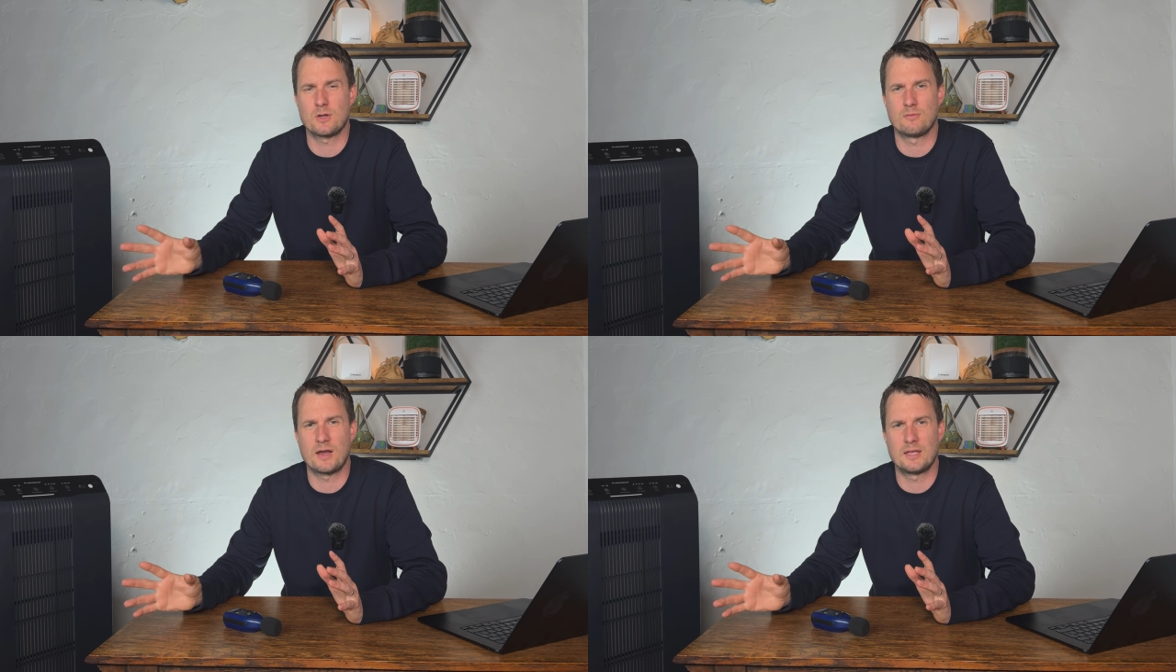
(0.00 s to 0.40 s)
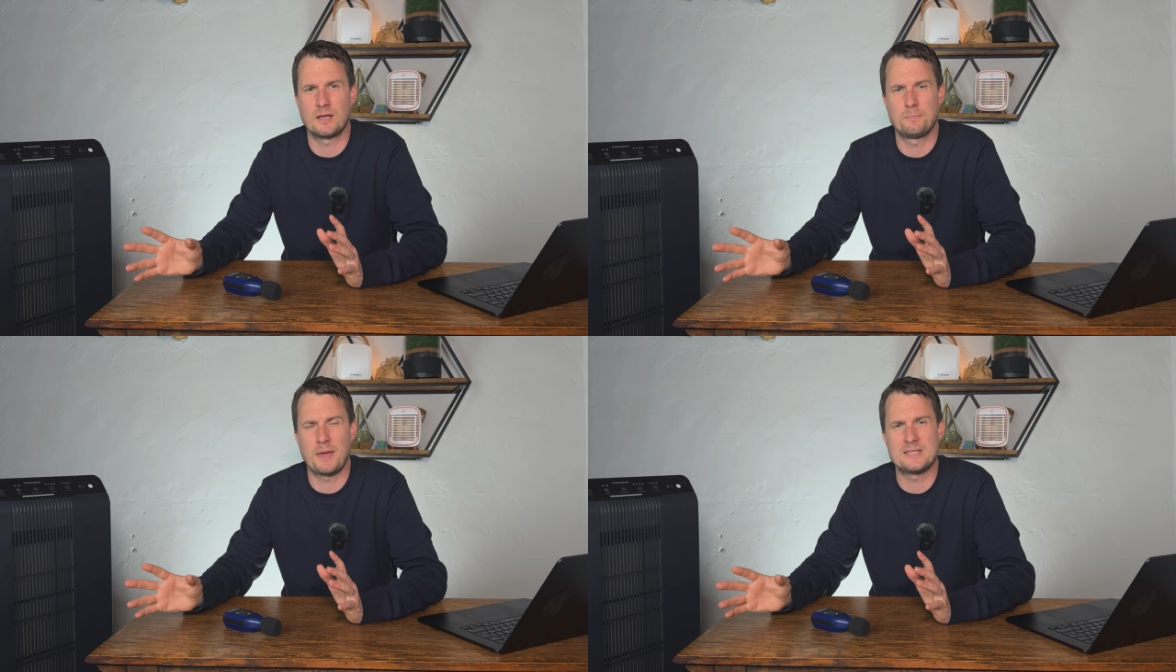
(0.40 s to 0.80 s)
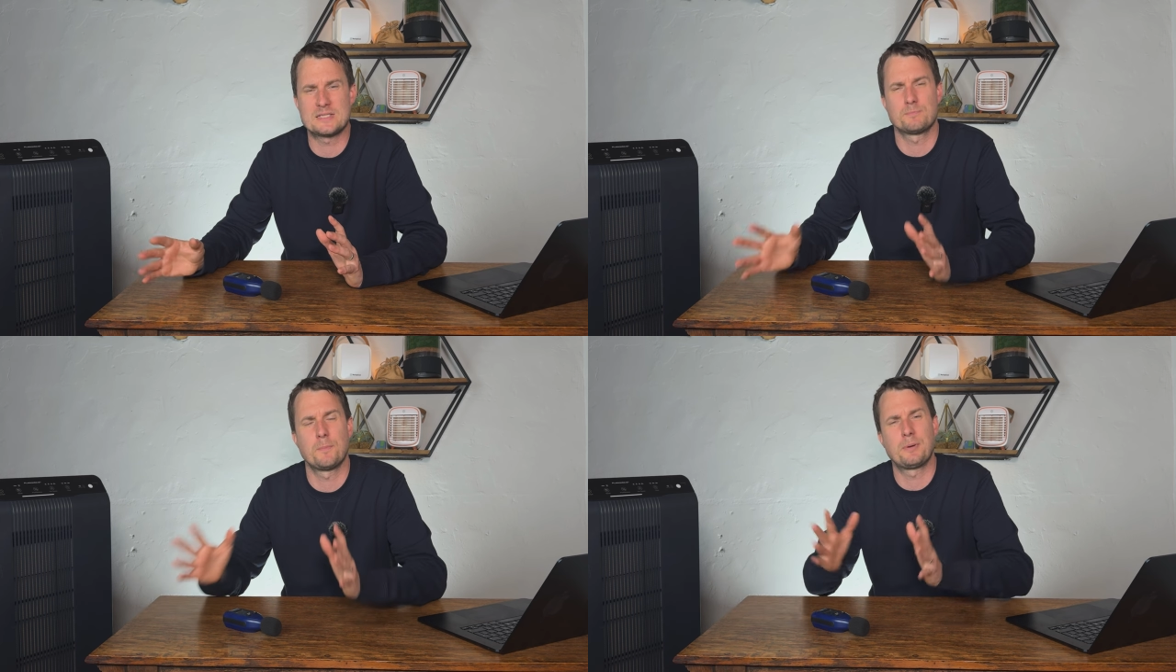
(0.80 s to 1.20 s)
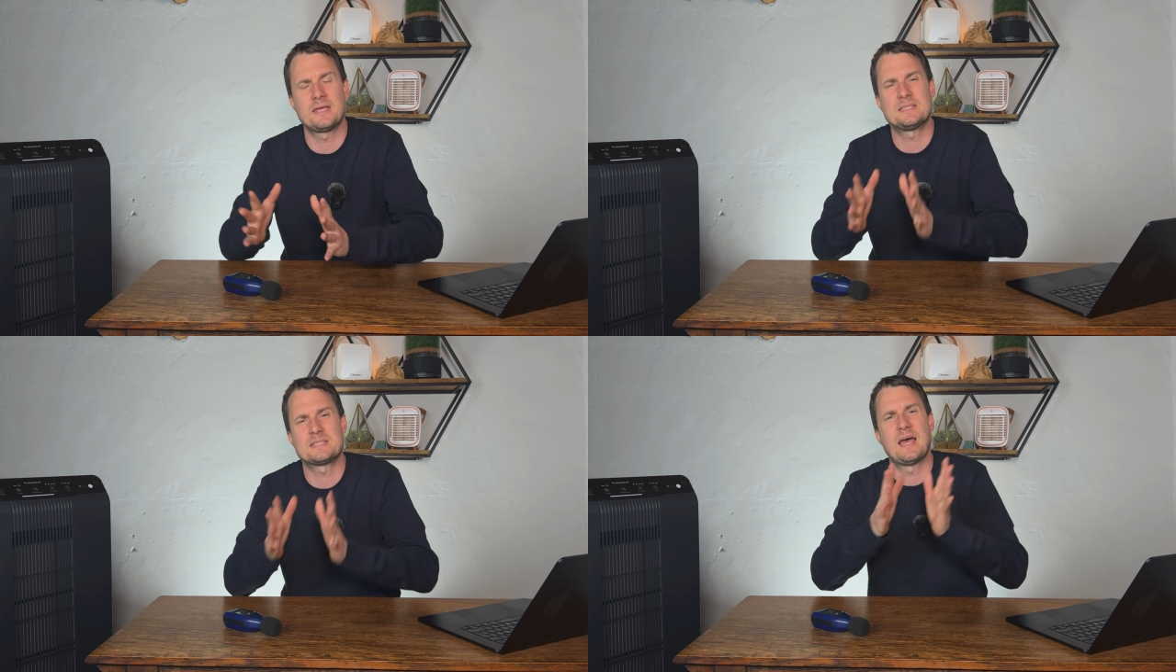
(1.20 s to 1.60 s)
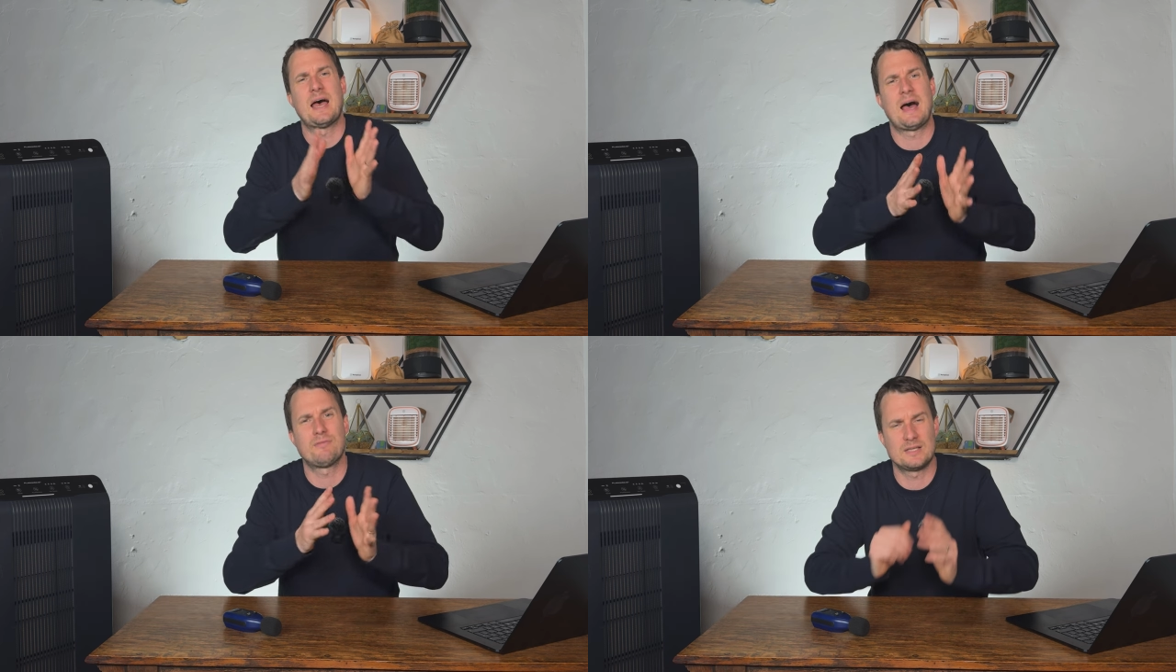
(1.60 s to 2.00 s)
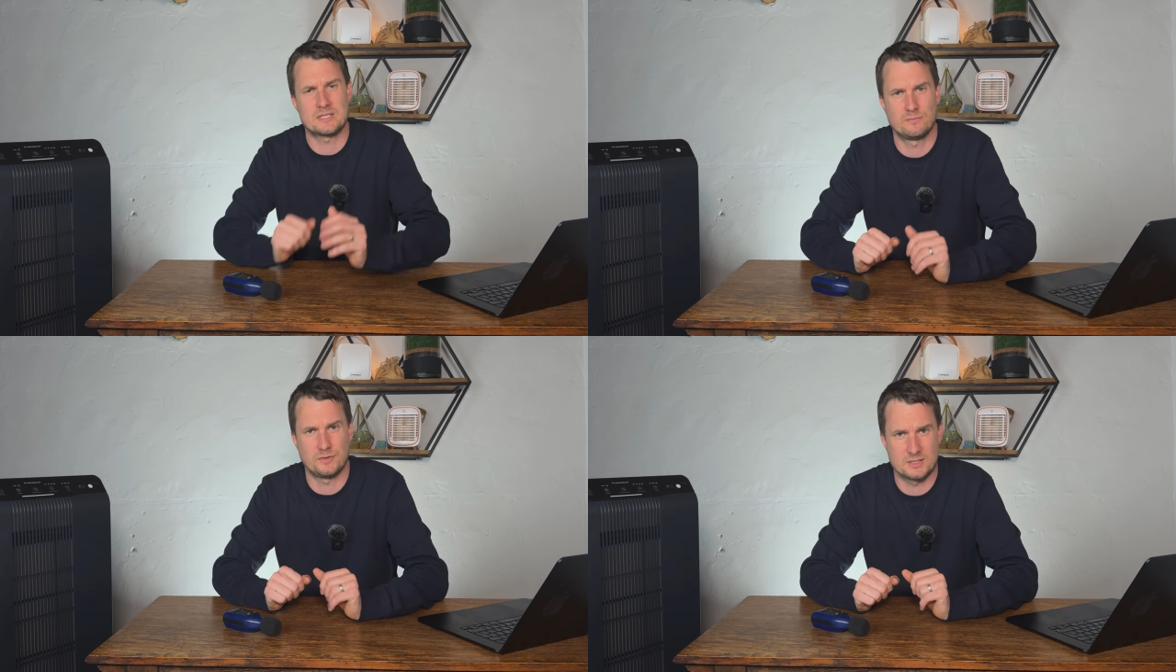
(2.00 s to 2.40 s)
on a regular basis, but please have a listen for